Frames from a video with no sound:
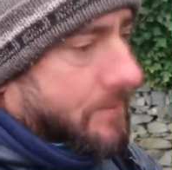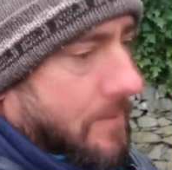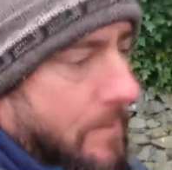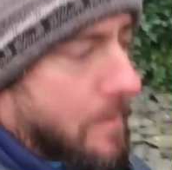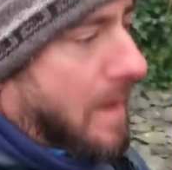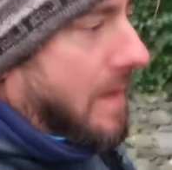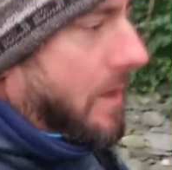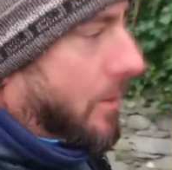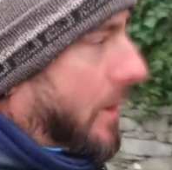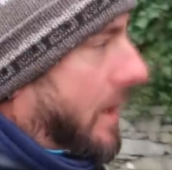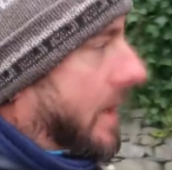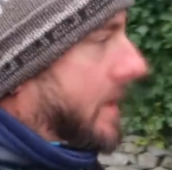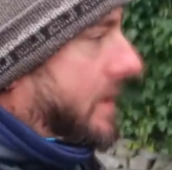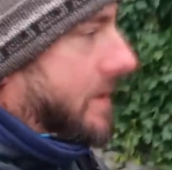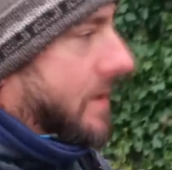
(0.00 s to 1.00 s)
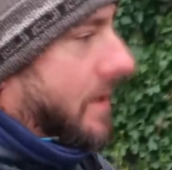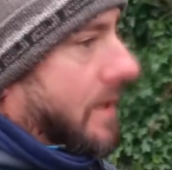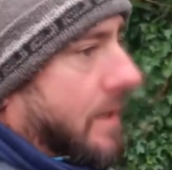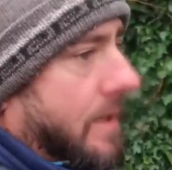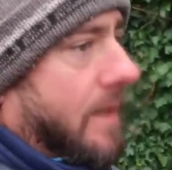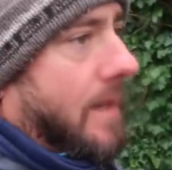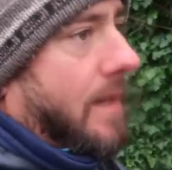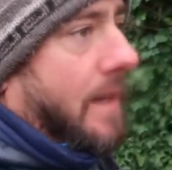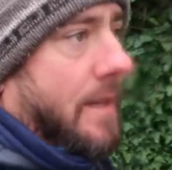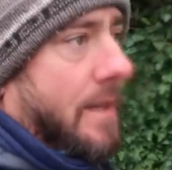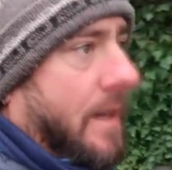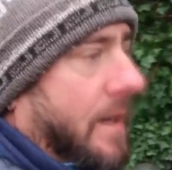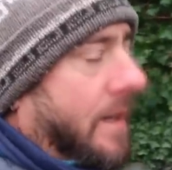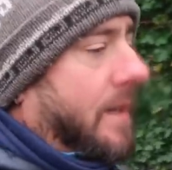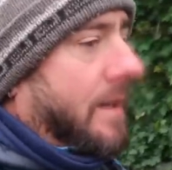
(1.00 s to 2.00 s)
In many ways.
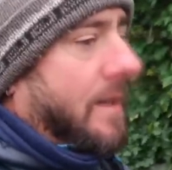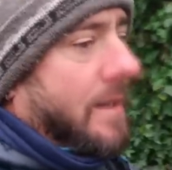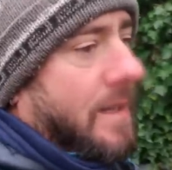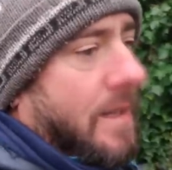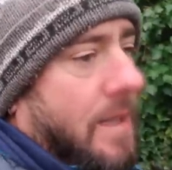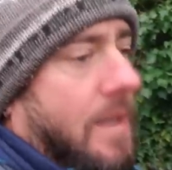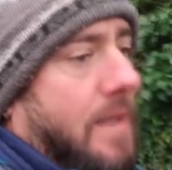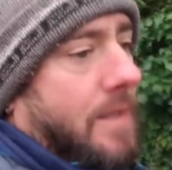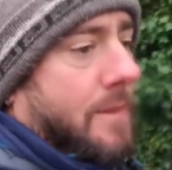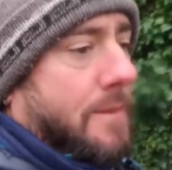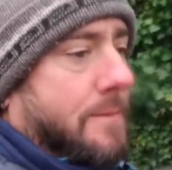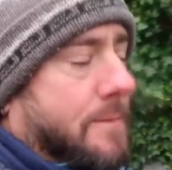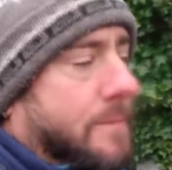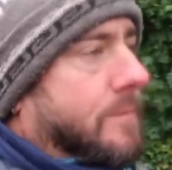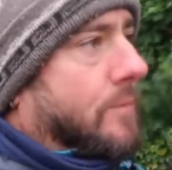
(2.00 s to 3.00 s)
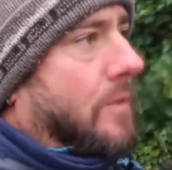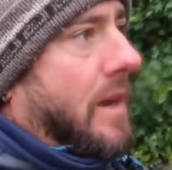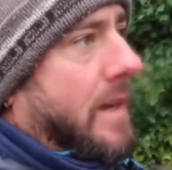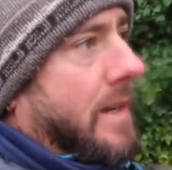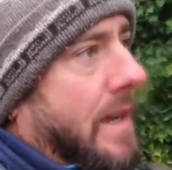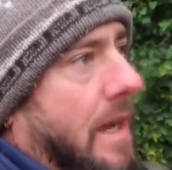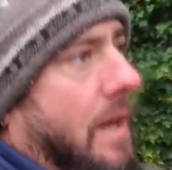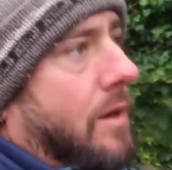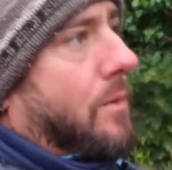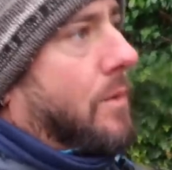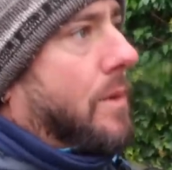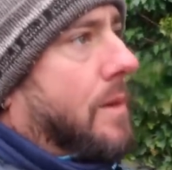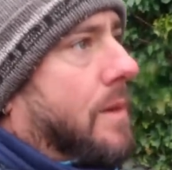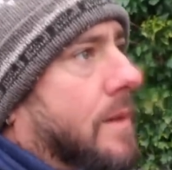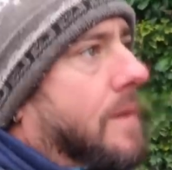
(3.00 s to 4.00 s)
And right now,
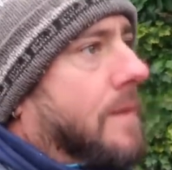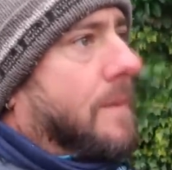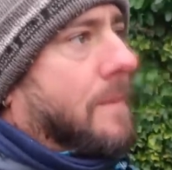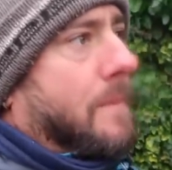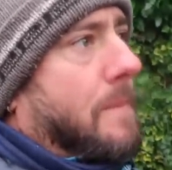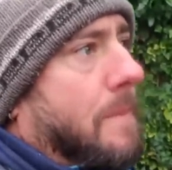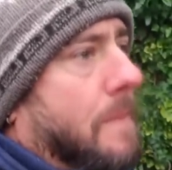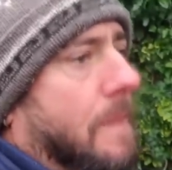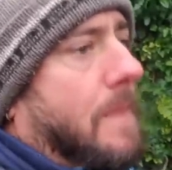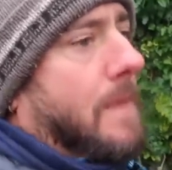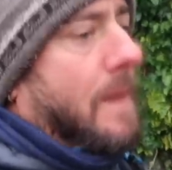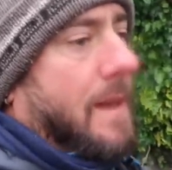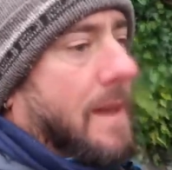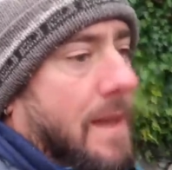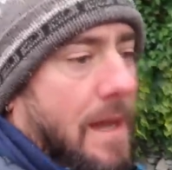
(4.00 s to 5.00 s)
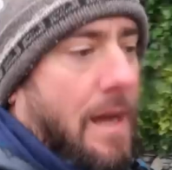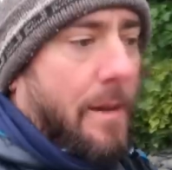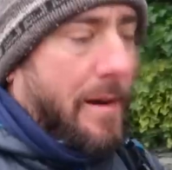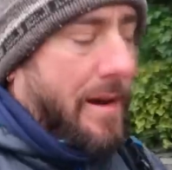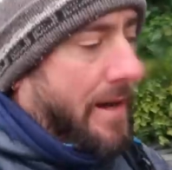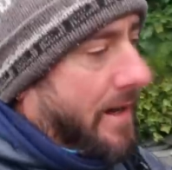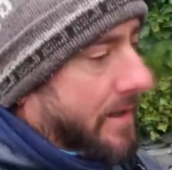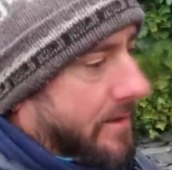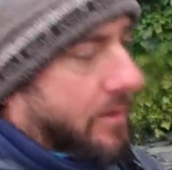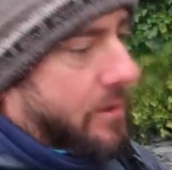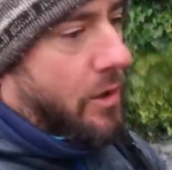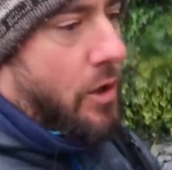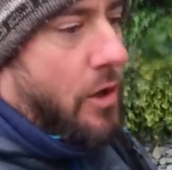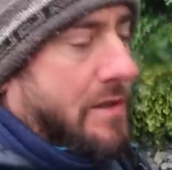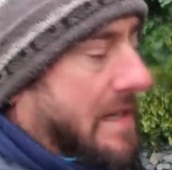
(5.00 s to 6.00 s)
I had
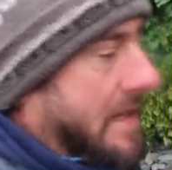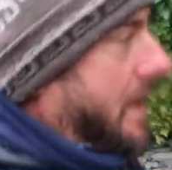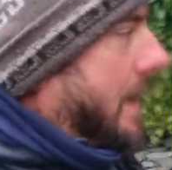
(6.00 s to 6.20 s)
thought that